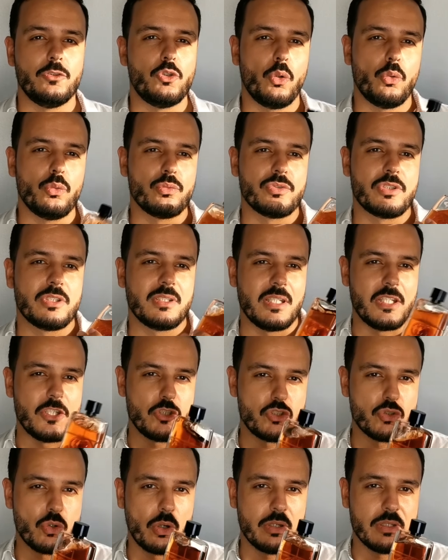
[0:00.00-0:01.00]
don't
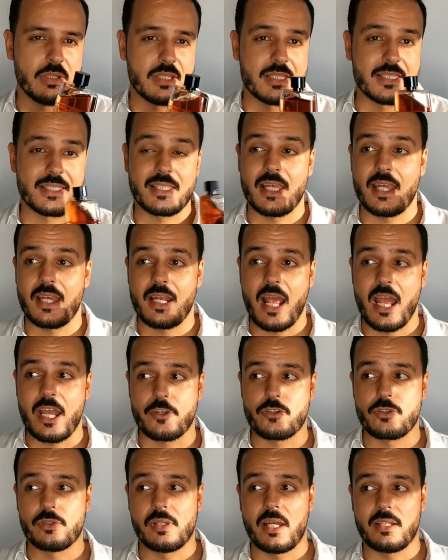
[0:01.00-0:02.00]
enjoy this, and
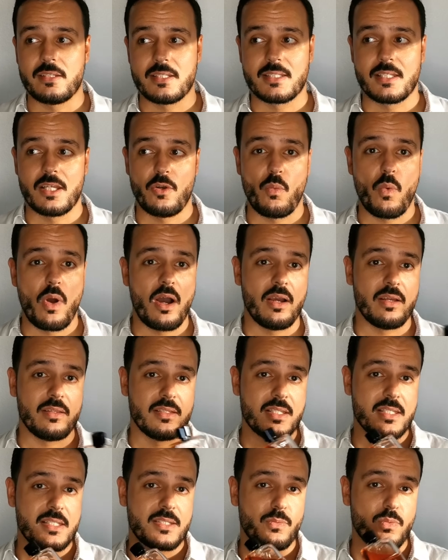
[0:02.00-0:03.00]
actually I understand
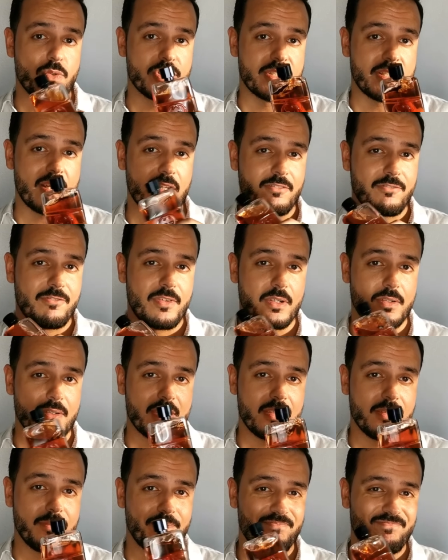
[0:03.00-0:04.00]
why this was not
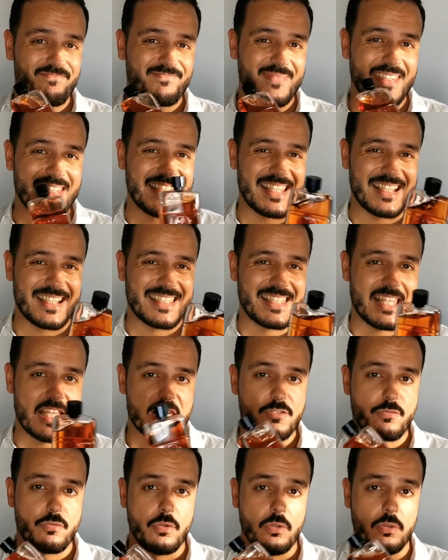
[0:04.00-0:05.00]
very
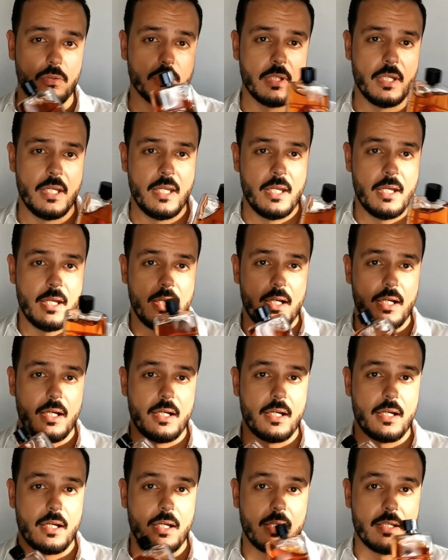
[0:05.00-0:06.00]
successful
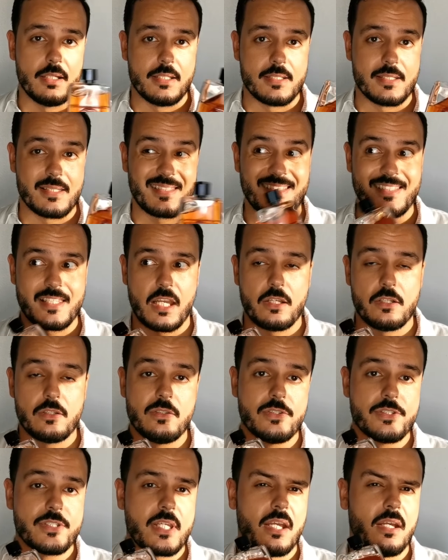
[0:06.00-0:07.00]
uh, in
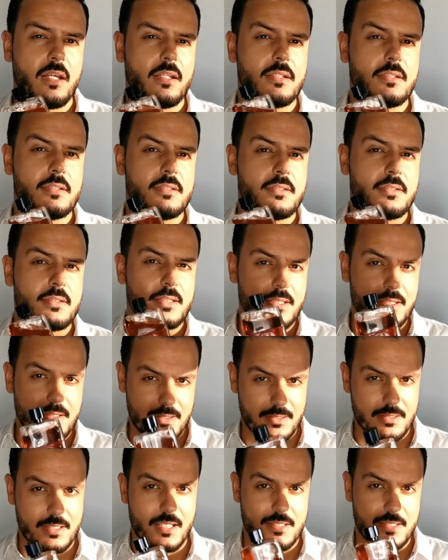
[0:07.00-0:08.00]
sales, and
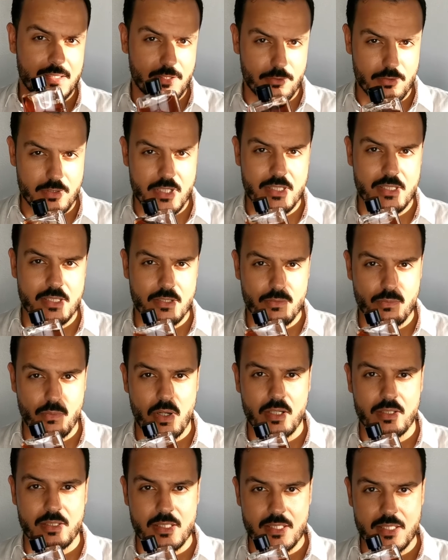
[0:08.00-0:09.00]
that's the reason
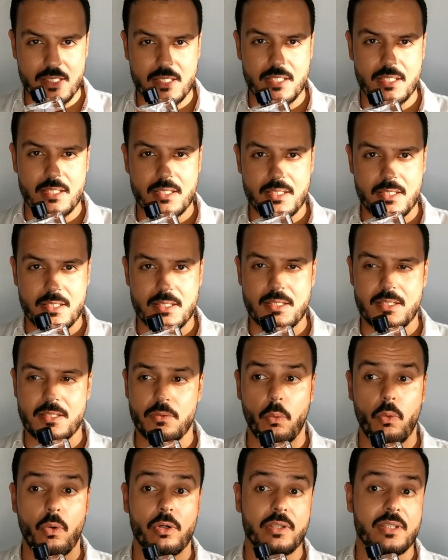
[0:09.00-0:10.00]
why this
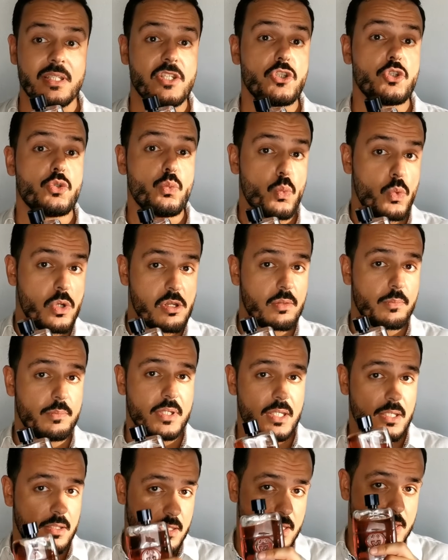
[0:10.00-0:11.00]
is or this will
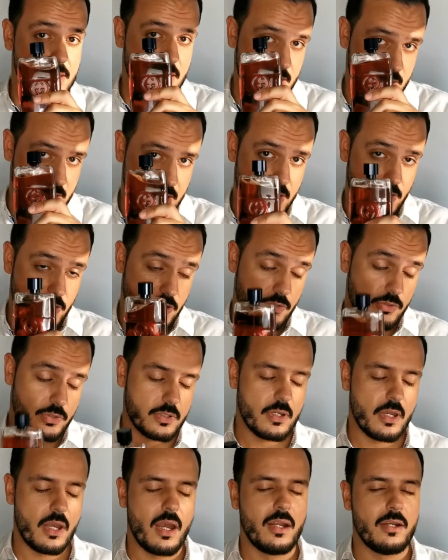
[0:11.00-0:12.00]
be
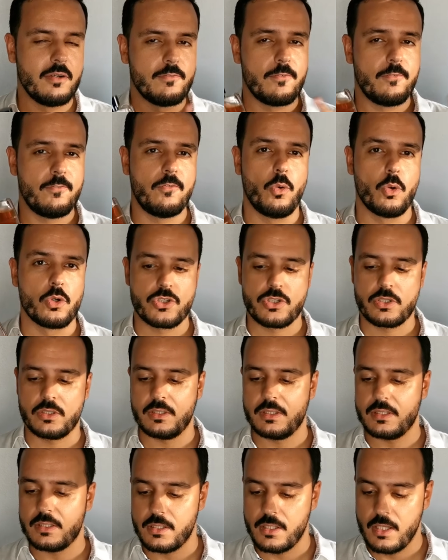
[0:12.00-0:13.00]
discontinued,
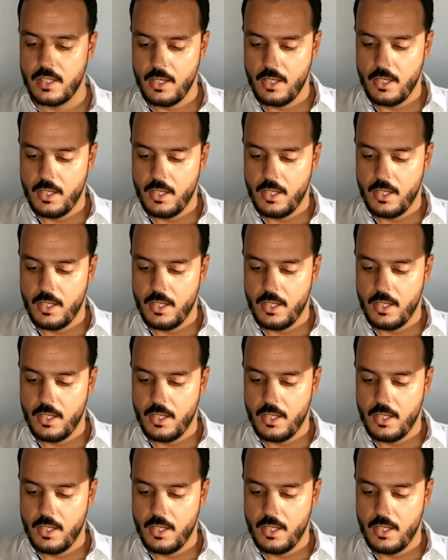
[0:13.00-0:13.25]
unfortunately.